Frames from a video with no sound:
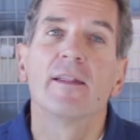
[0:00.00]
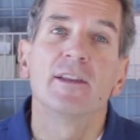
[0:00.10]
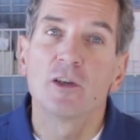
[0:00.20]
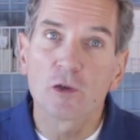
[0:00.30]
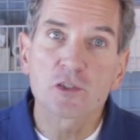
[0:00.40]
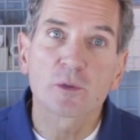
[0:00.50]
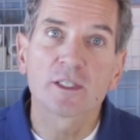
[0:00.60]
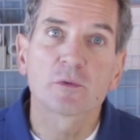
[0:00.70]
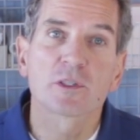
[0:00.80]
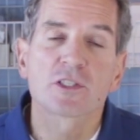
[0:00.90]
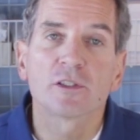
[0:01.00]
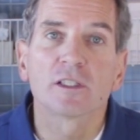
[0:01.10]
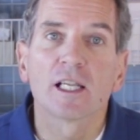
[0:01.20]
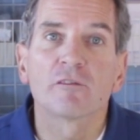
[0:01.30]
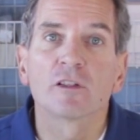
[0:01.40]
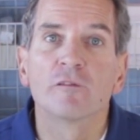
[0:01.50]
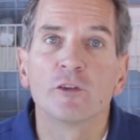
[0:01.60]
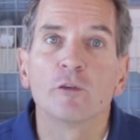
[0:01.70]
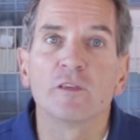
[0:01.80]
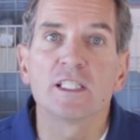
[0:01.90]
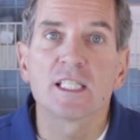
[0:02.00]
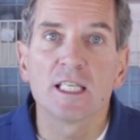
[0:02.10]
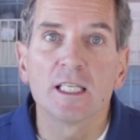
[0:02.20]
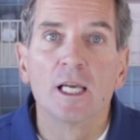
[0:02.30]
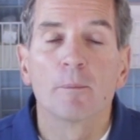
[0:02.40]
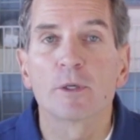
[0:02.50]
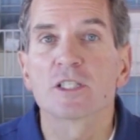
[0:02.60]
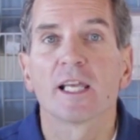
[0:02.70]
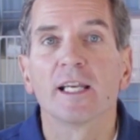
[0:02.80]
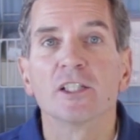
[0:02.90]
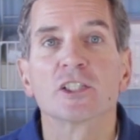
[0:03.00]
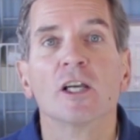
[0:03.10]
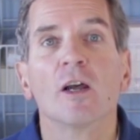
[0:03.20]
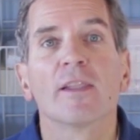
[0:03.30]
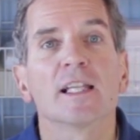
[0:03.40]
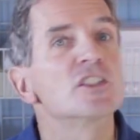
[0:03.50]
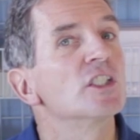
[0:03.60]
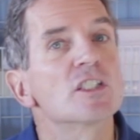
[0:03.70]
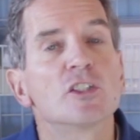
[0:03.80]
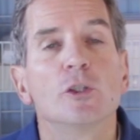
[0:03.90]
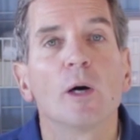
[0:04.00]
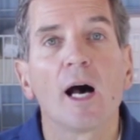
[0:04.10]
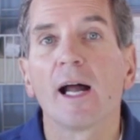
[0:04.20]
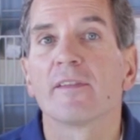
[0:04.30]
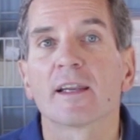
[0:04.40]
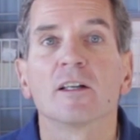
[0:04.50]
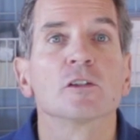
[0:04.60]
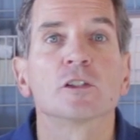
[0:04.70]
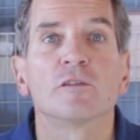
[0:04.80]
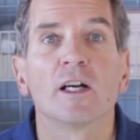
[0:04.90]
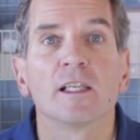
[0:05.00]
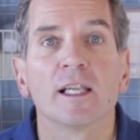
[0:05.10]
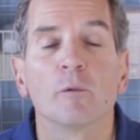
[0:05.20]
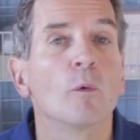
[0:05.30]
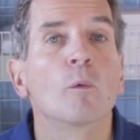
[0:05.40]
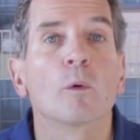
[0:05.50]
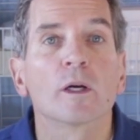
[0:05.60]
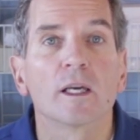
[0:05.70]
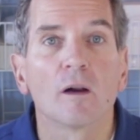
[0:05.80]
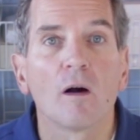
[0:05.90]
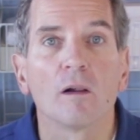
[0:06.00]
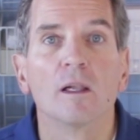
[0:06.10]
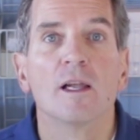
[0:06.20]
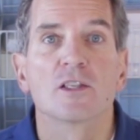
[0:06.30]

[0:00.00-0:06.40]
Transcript: And then you also get to a certain level of U V T percentage that's just too high that an ultraviolet light won't work at all.